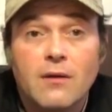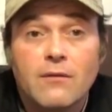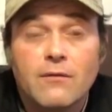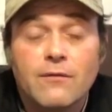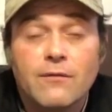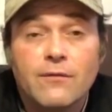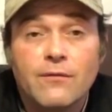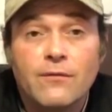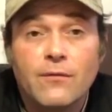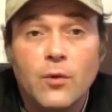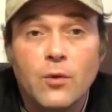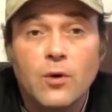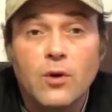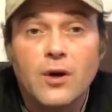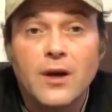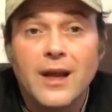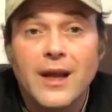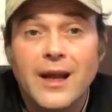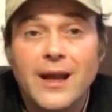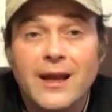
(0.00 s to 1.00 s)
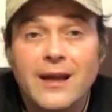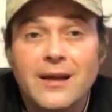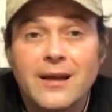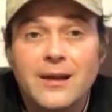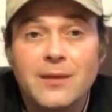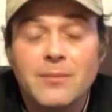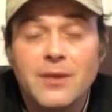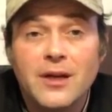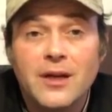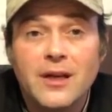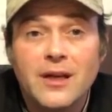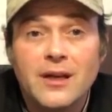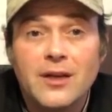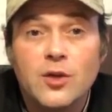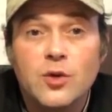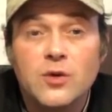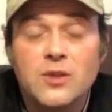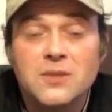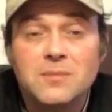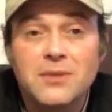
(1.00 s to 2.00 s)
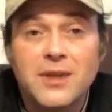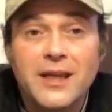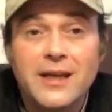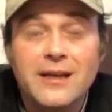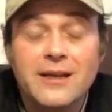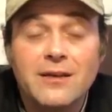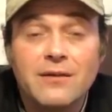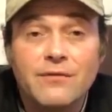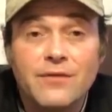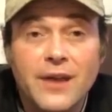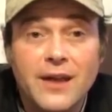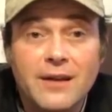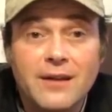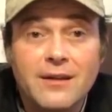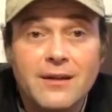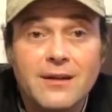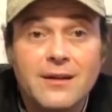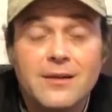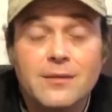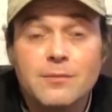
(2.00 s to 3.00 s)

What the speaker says: for anybody who has played an event